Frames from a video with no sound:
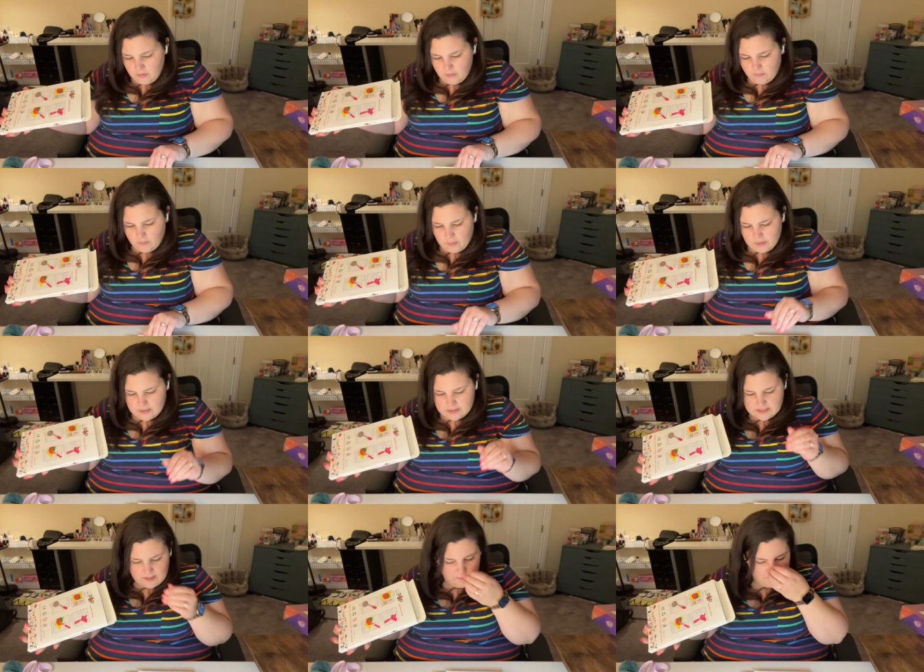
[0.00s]
for
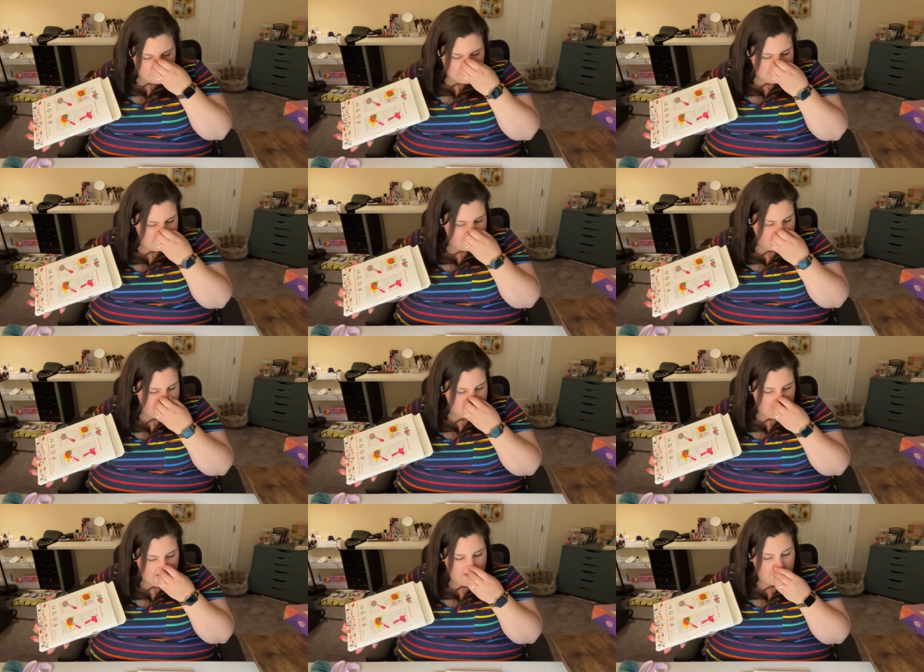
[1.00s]
some teens
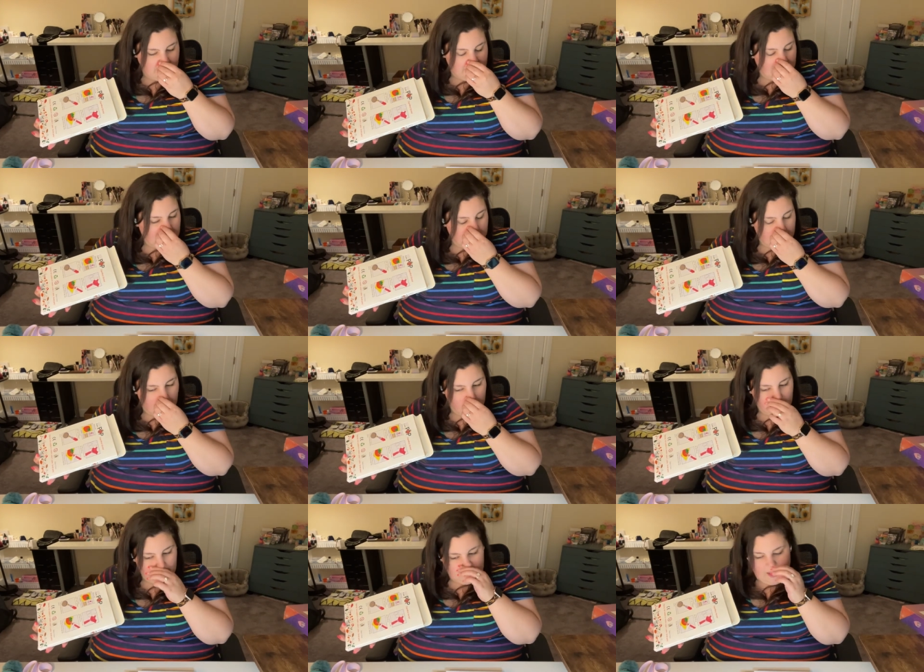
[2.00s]
at the
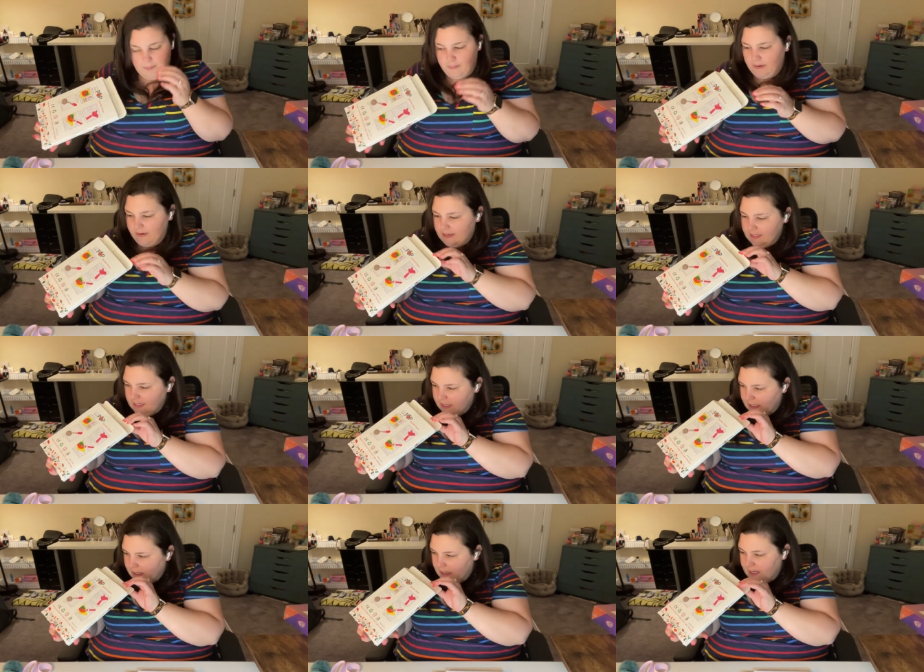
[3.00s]
local library.
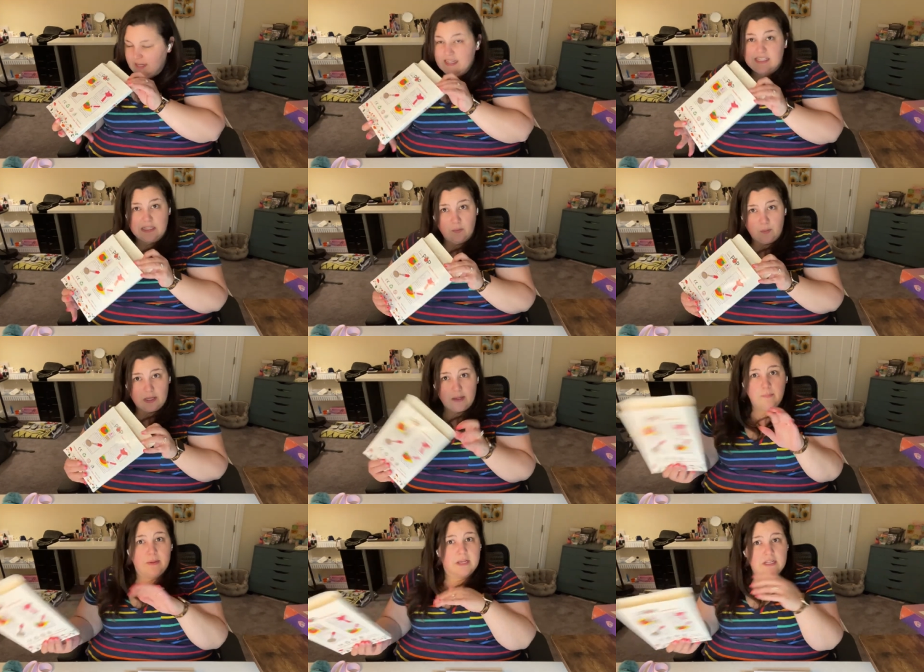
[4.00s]
I say we
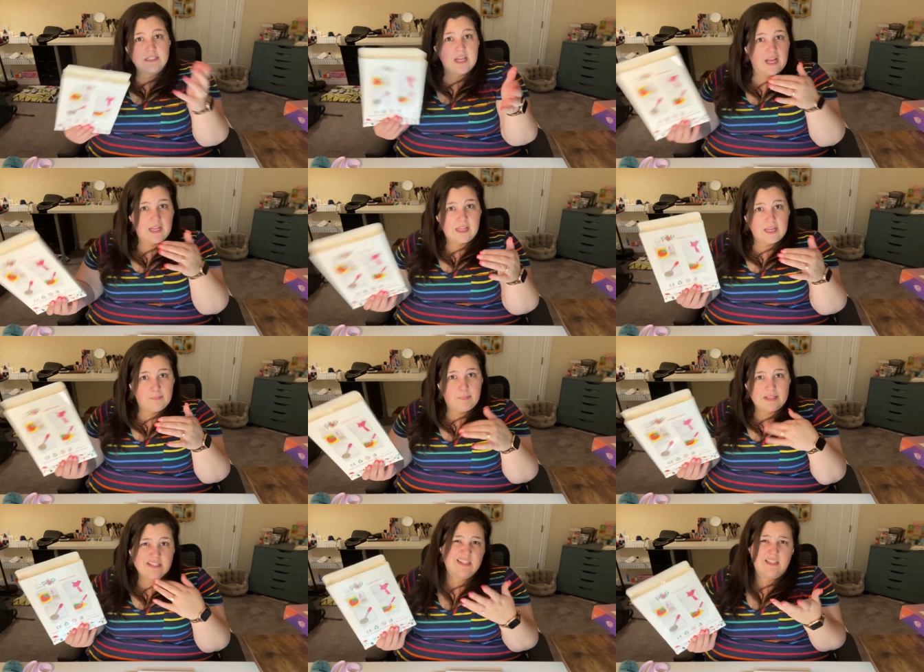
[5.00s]
because I like
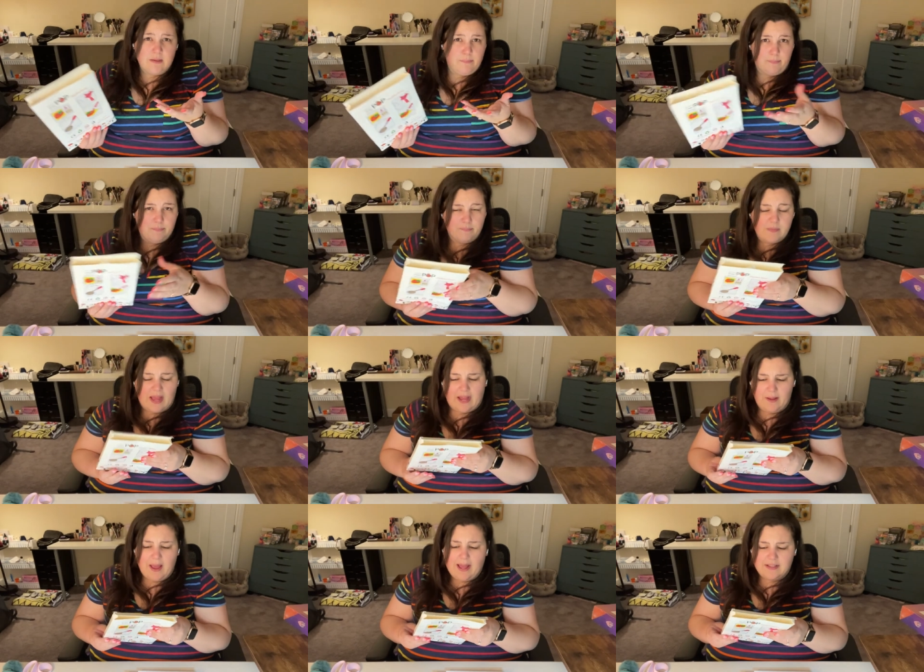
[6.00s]
basically
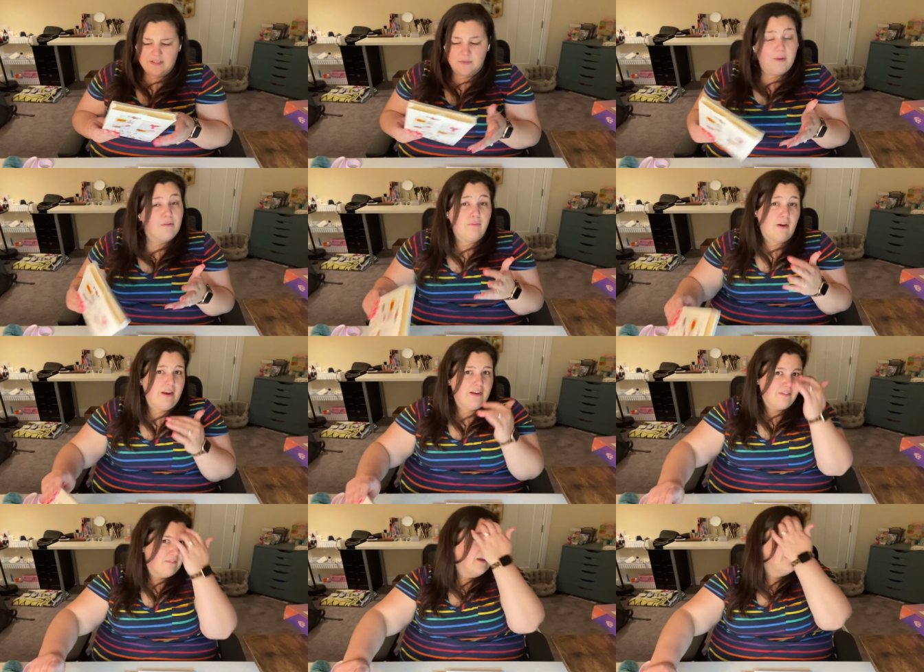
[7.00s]
asked my friend
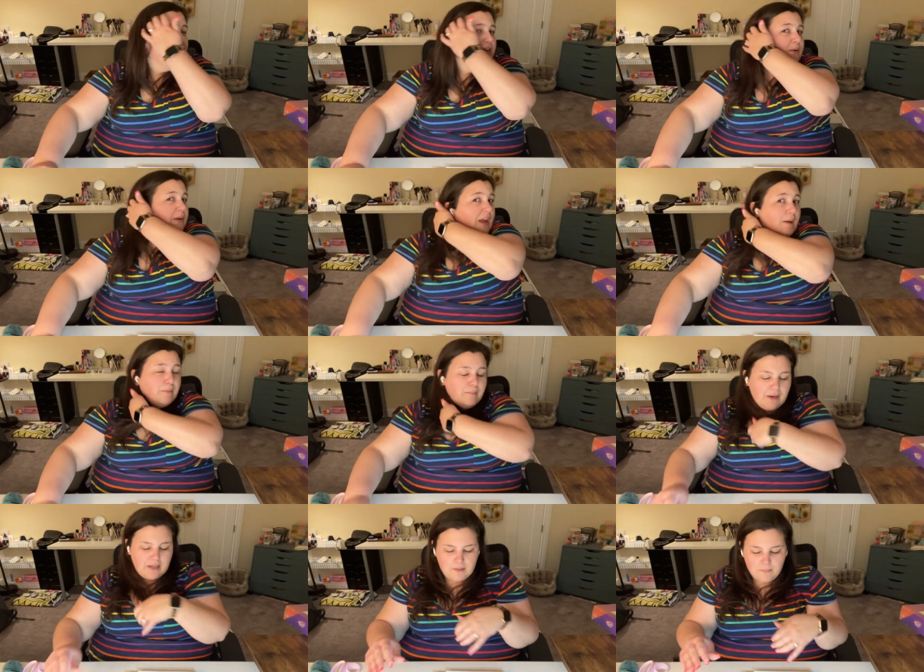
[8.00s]
if I could do a diamond
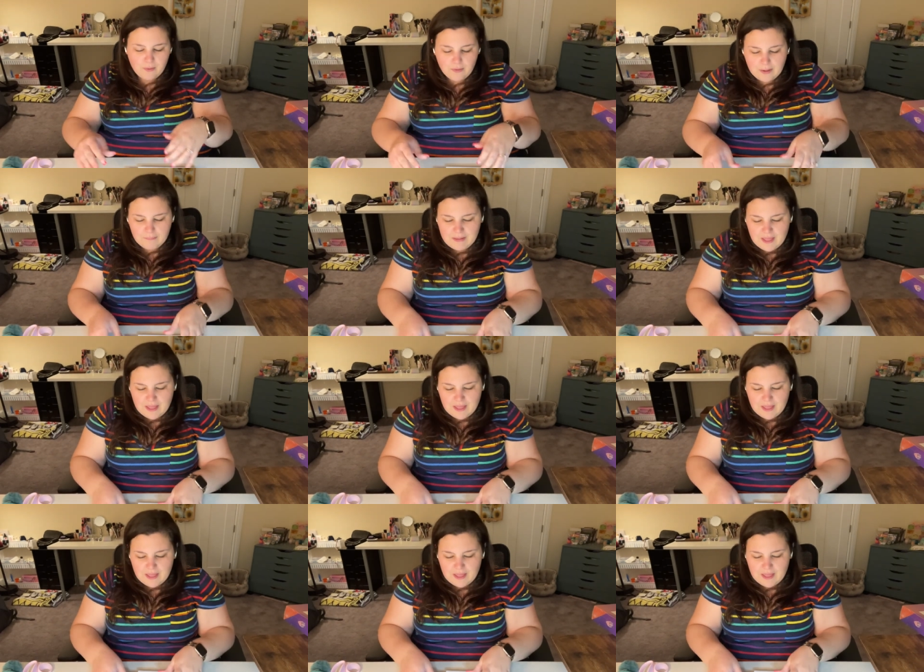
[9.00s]
painting program.